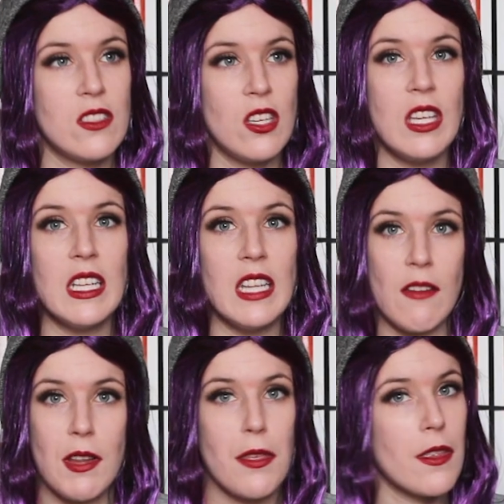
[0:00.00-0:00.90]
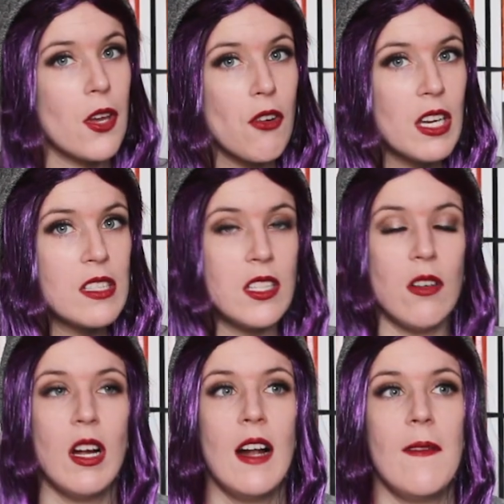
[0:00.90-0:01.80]
to the 11th degree.
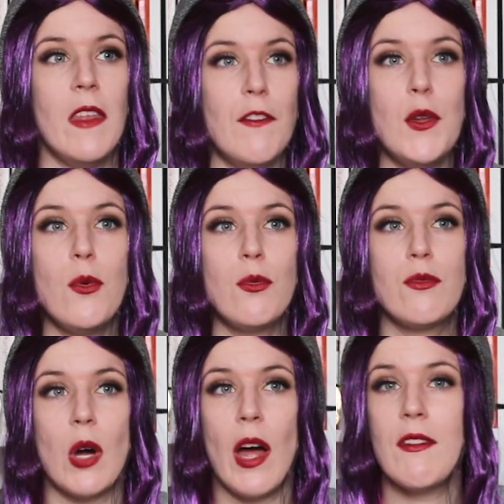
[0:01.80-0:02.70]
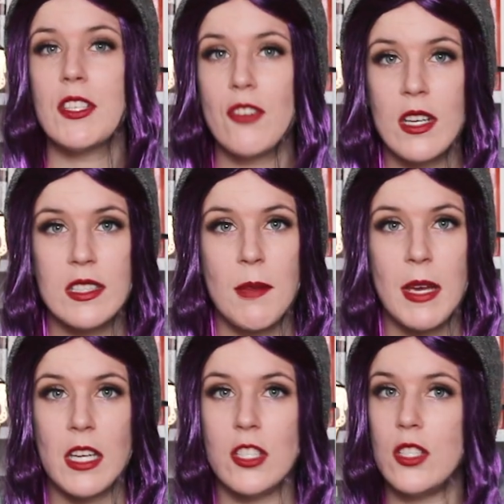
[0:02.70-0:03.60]
So if you don't have a strong
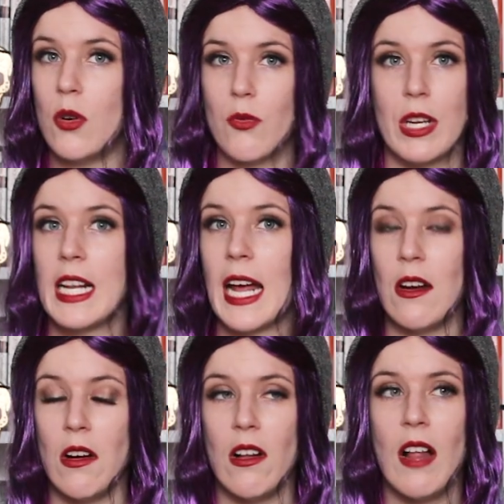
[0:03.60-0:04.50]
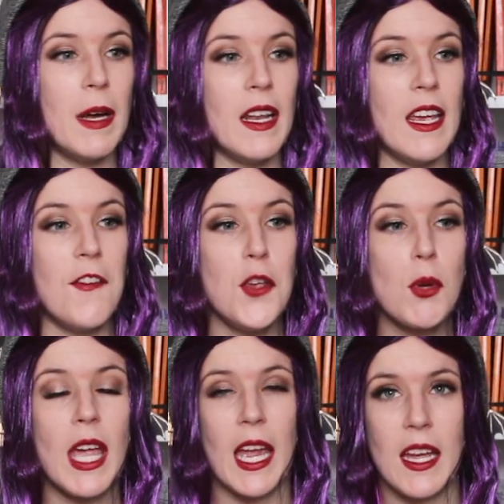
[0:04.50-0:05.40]
stomach, don't read it at all. But if
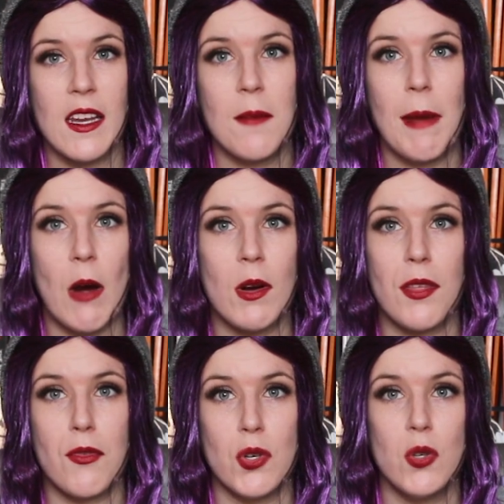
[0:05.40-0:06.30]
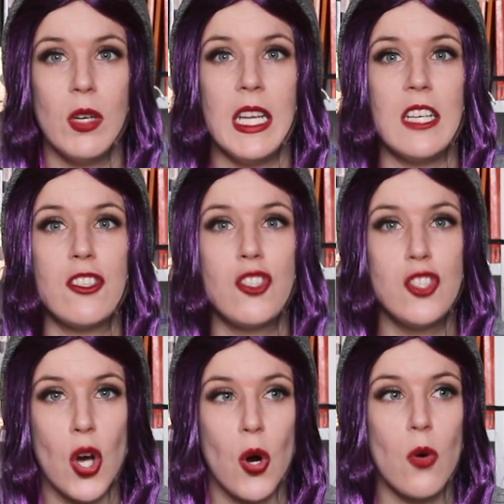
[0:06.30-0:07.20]
you can power through, it is
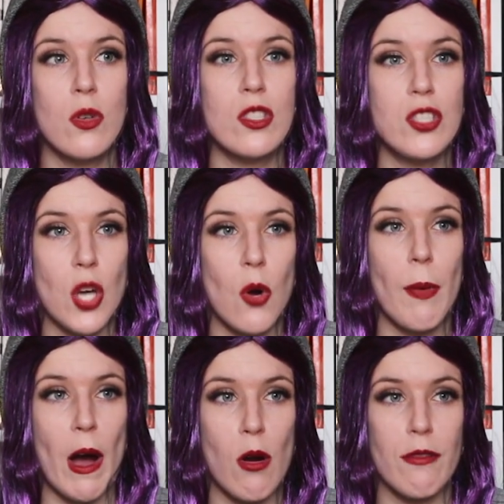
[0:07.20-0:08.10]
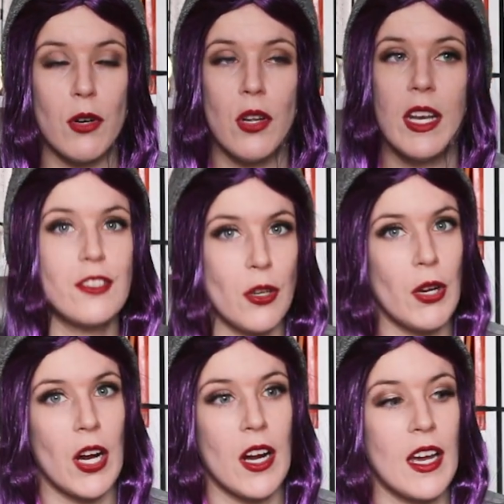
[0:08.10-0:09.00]
so, so powerful. So
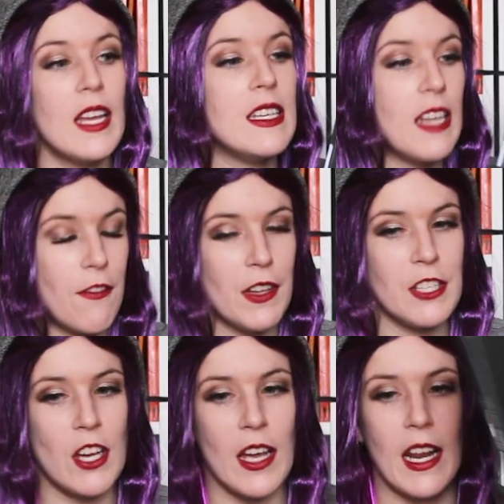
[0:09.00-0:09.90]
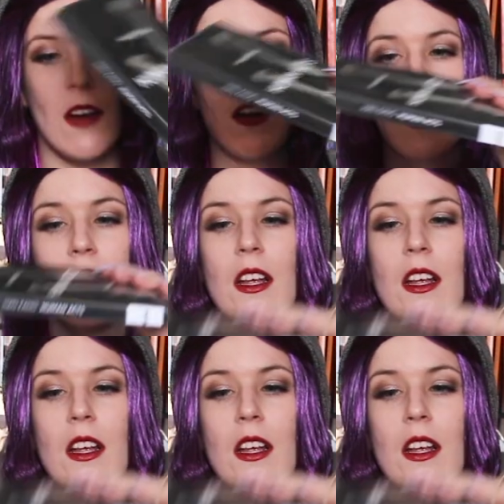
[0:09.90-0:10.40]
dark, definitely check it out.